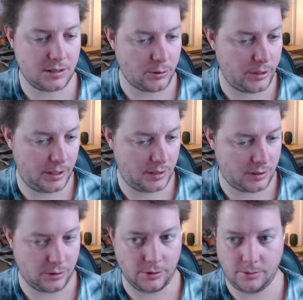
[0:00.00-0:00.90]
Sorry,
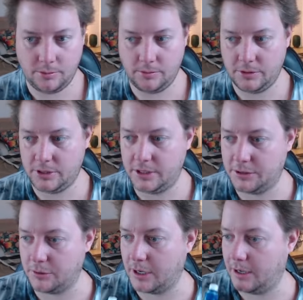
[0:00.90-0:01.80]
so just
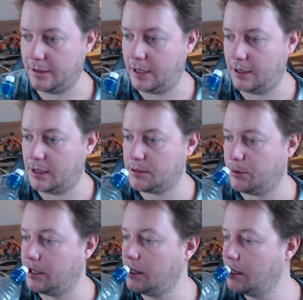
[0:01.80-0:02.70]
disregard that last one.